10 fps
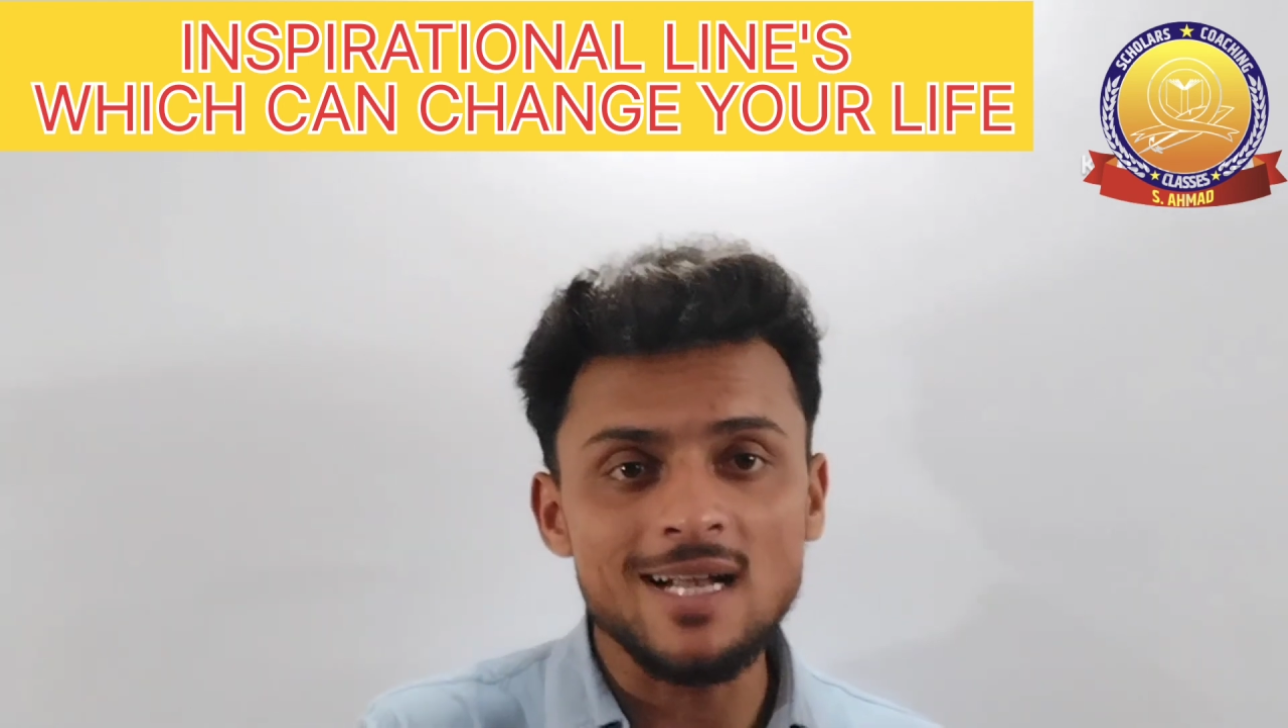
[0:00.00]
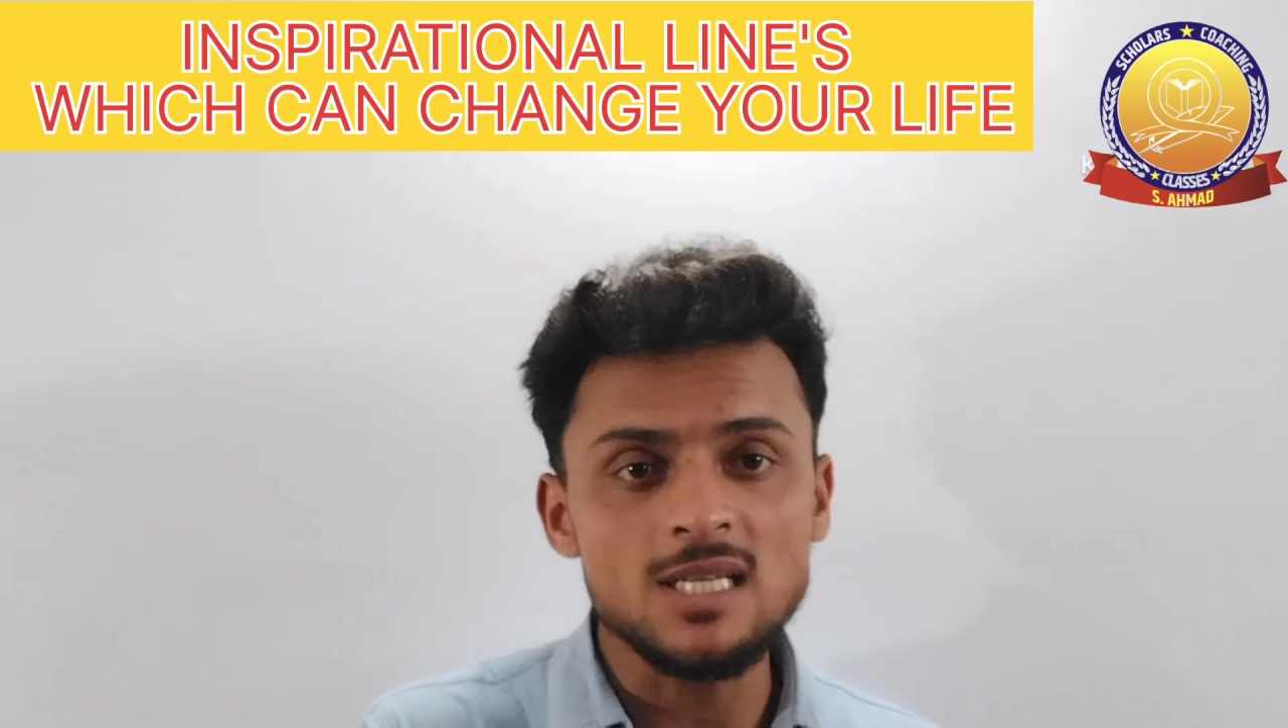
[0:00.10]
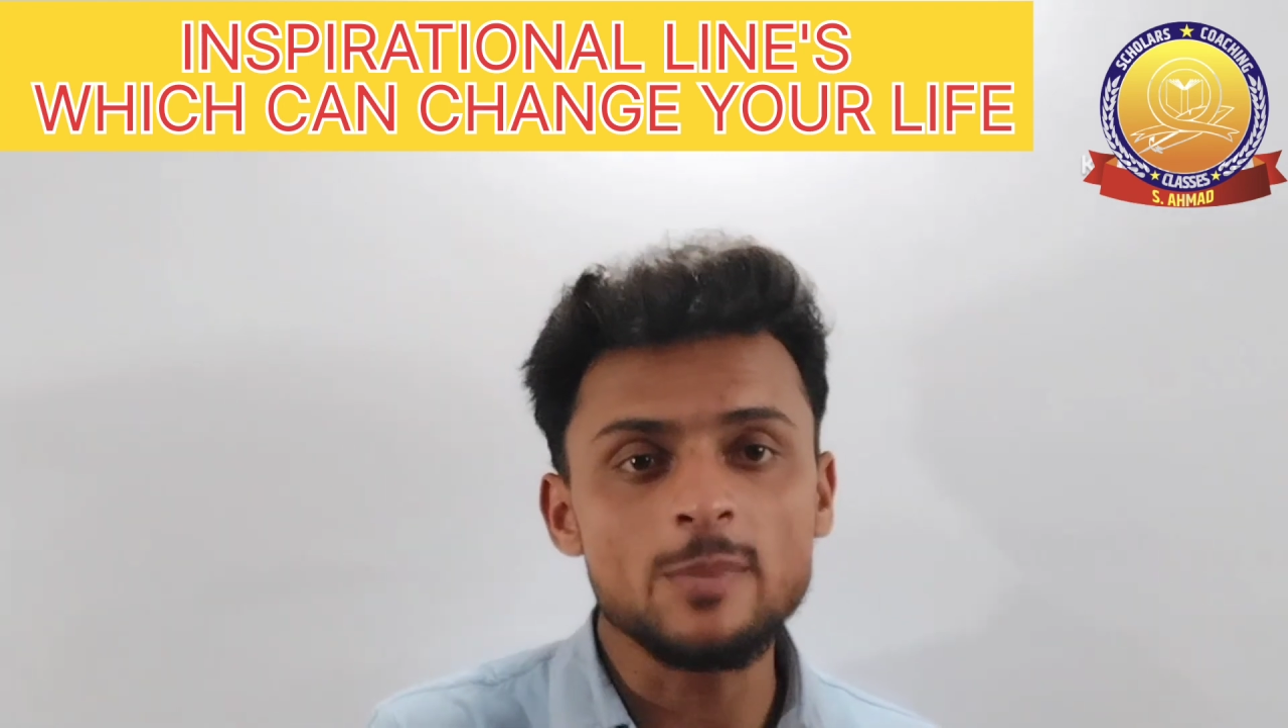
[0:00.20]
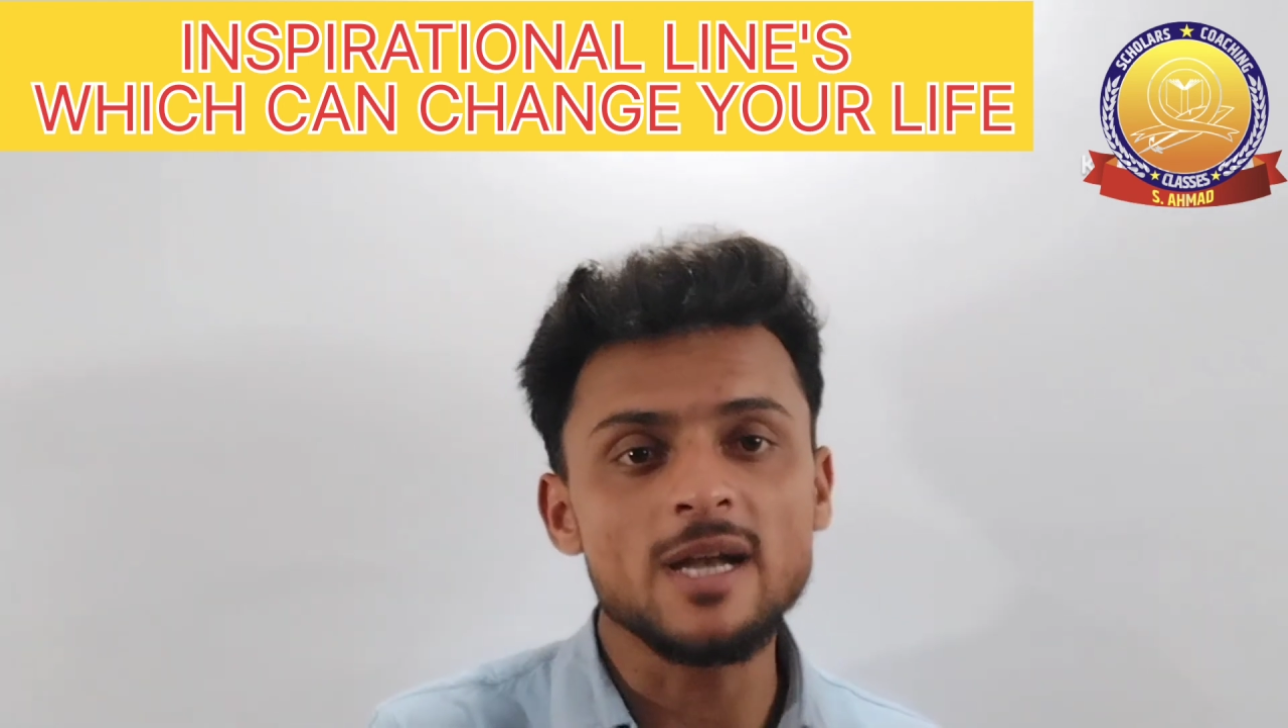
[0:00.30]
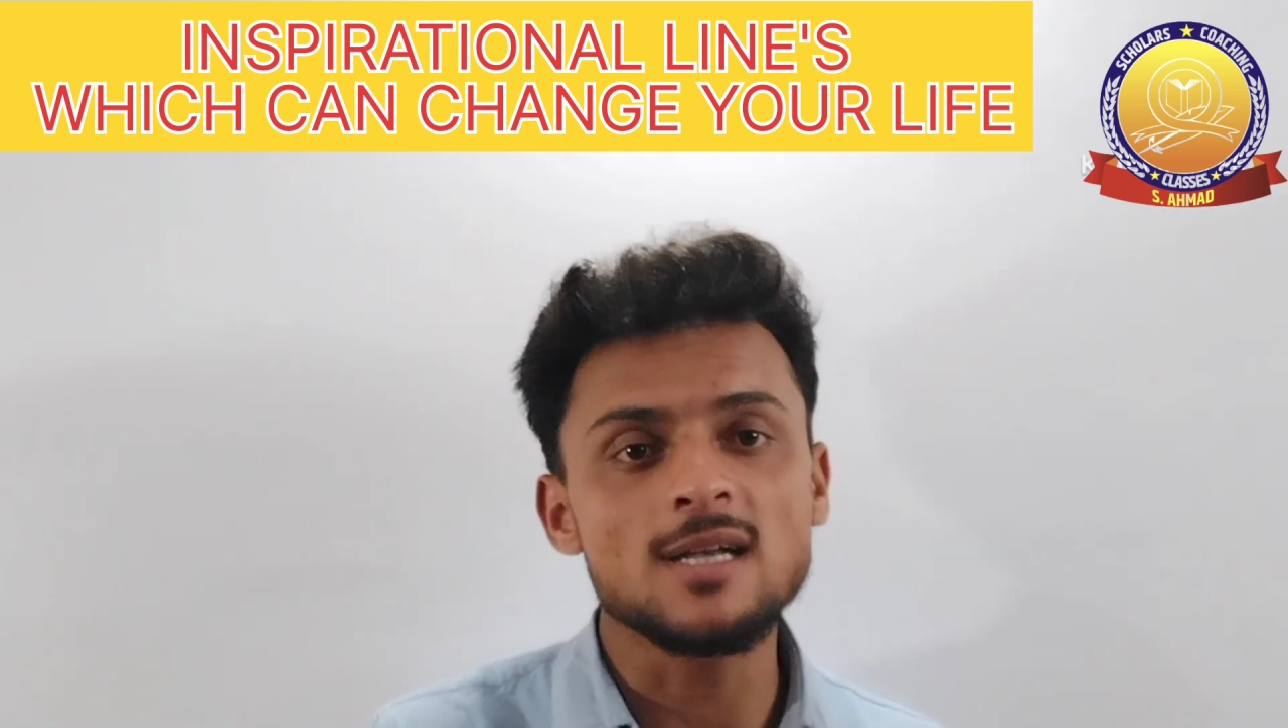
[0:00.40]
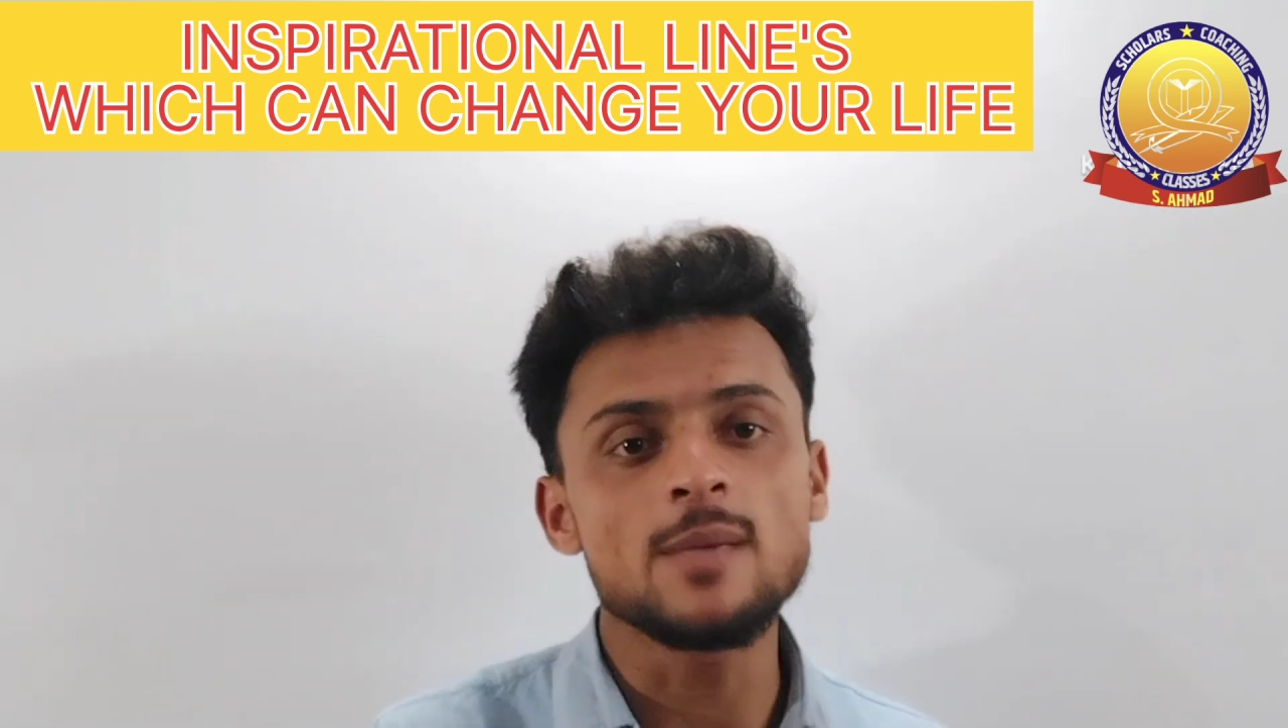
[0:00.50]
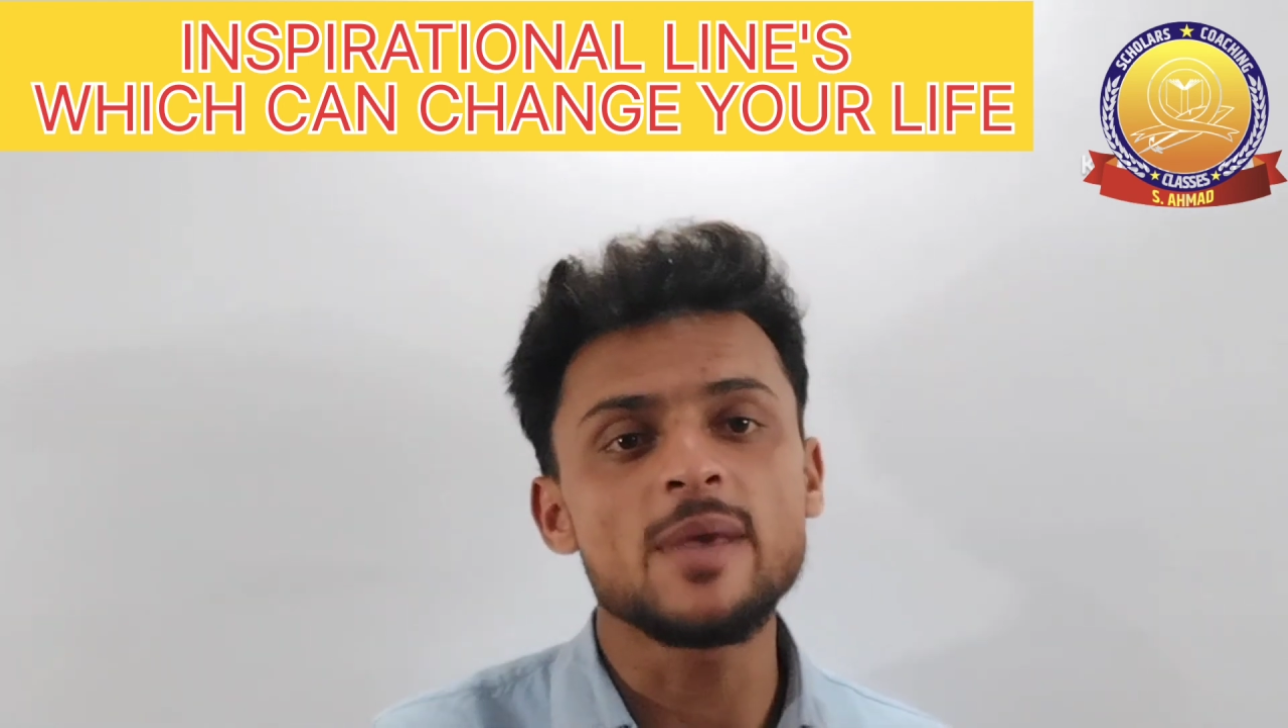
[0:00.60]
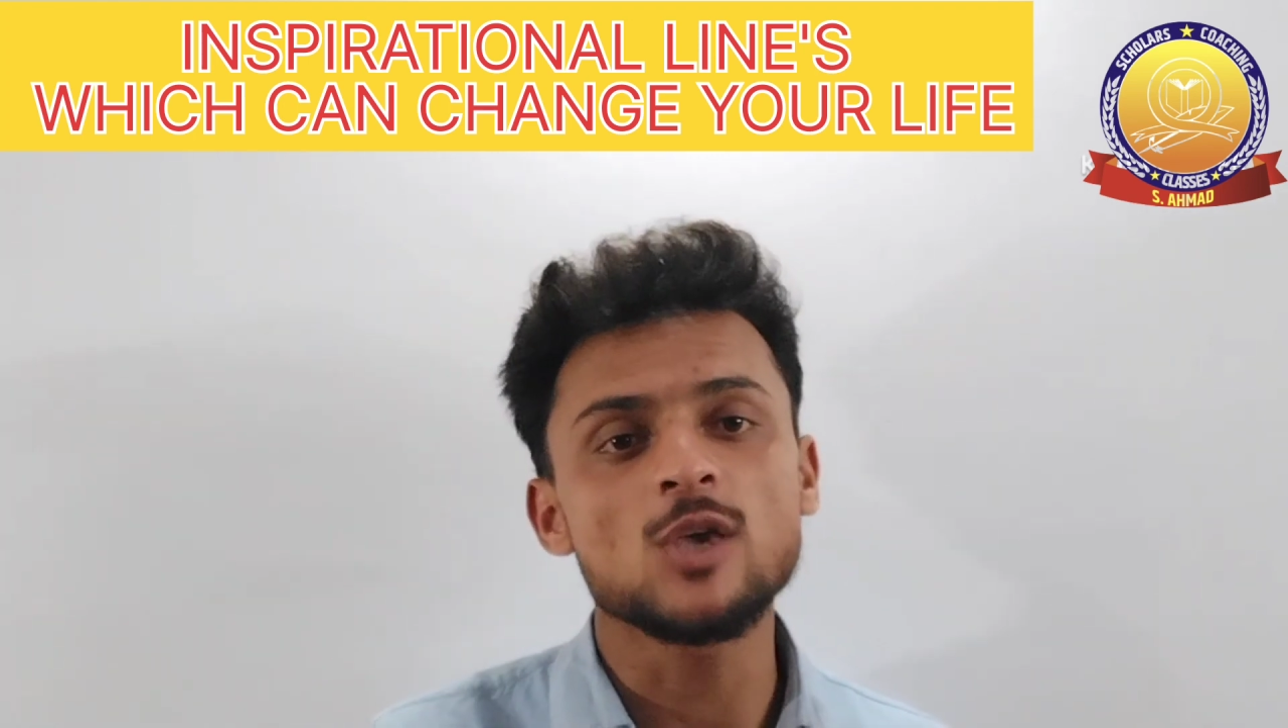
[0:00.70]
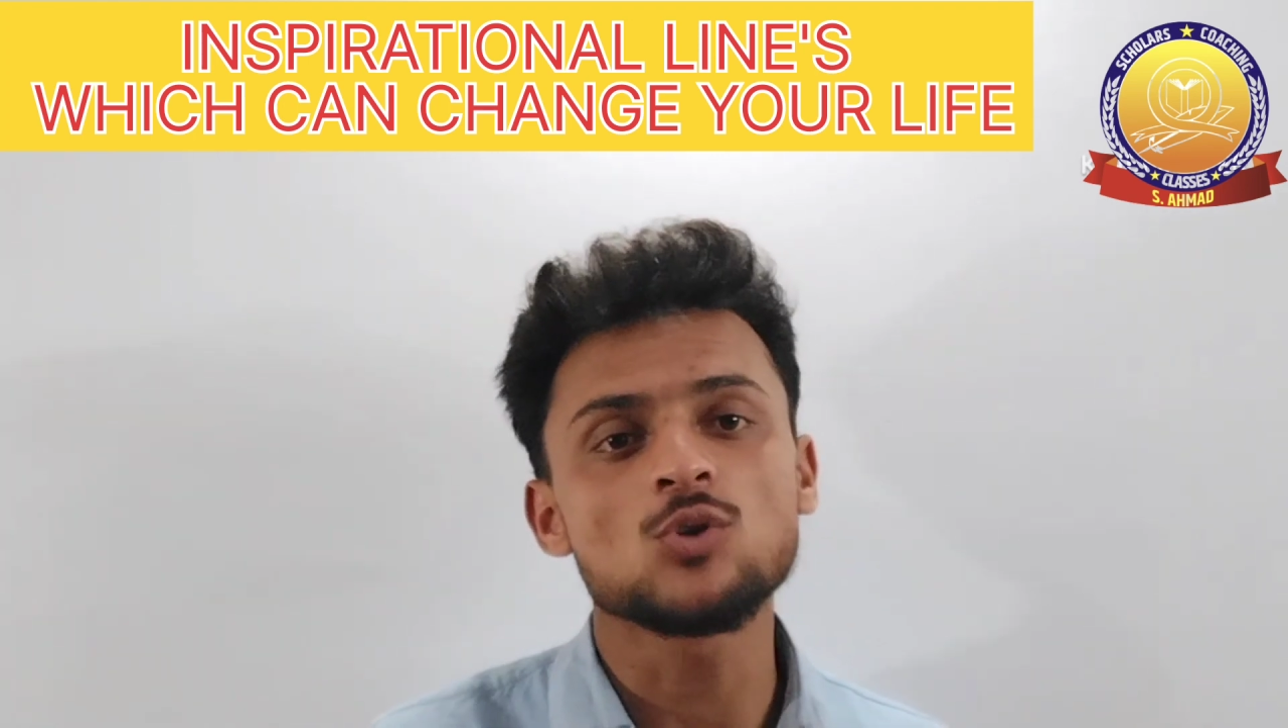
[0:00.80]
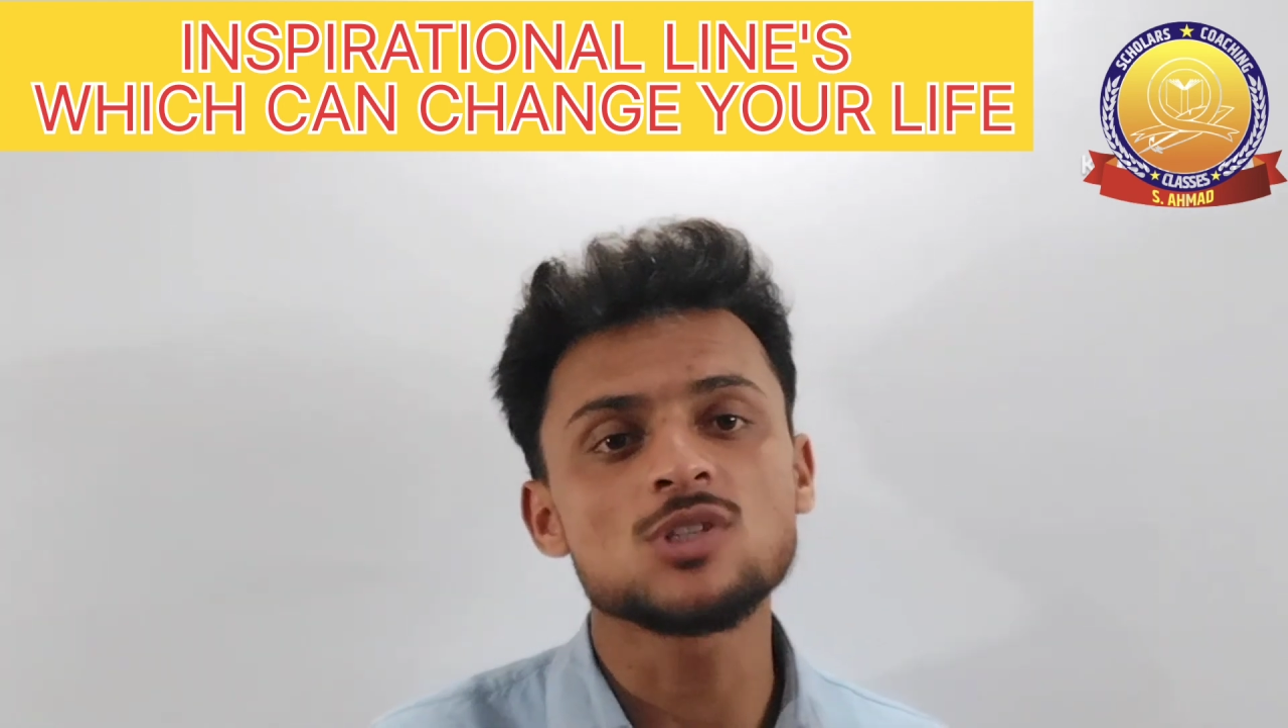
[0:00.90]
ultimately
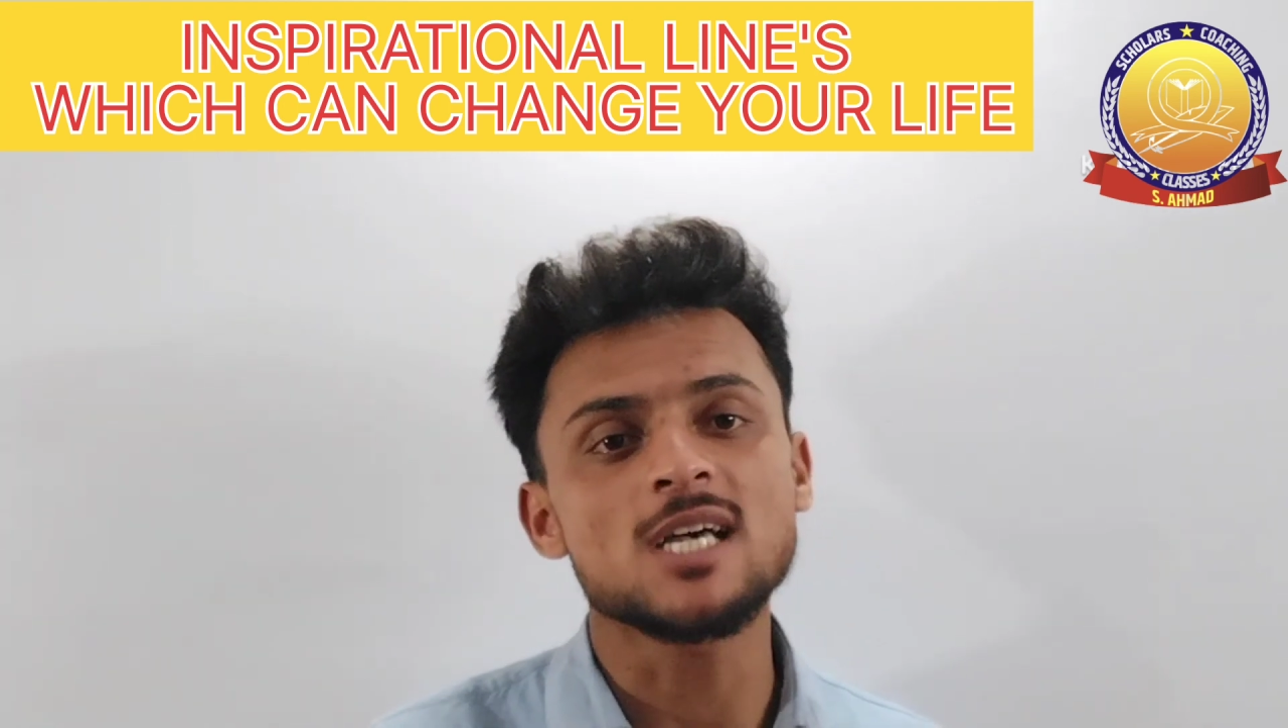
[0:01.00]
make you